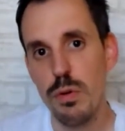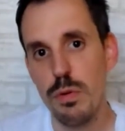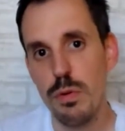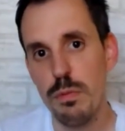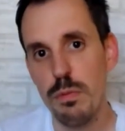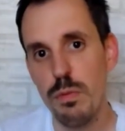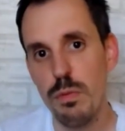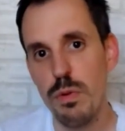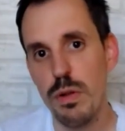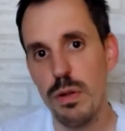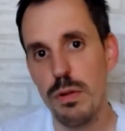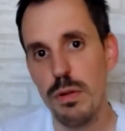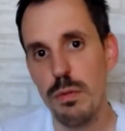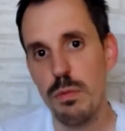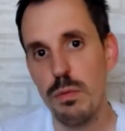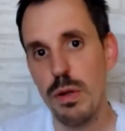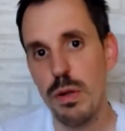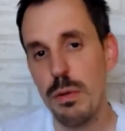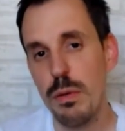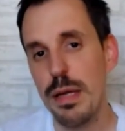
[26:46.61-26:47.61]

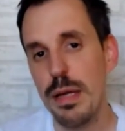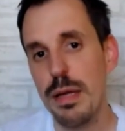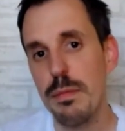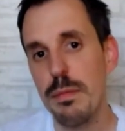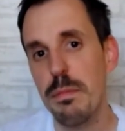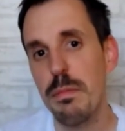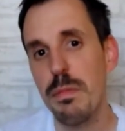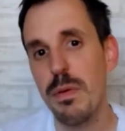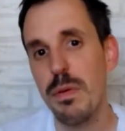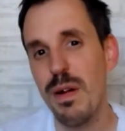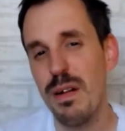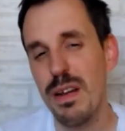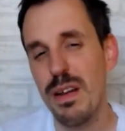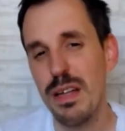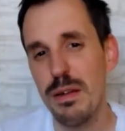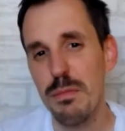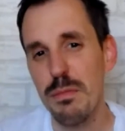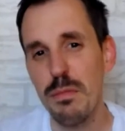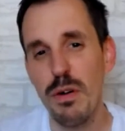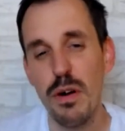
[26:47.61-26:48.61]
will be probably
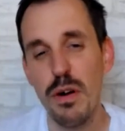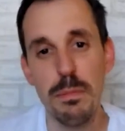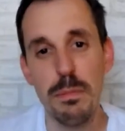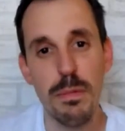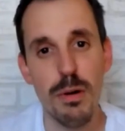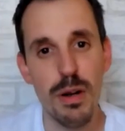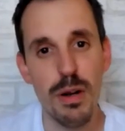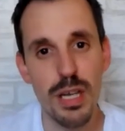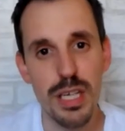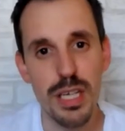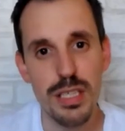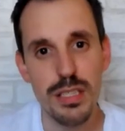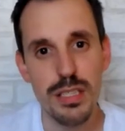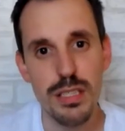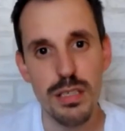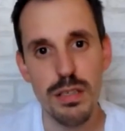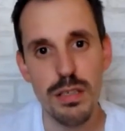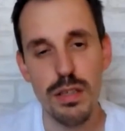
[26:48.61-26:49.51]
more polished,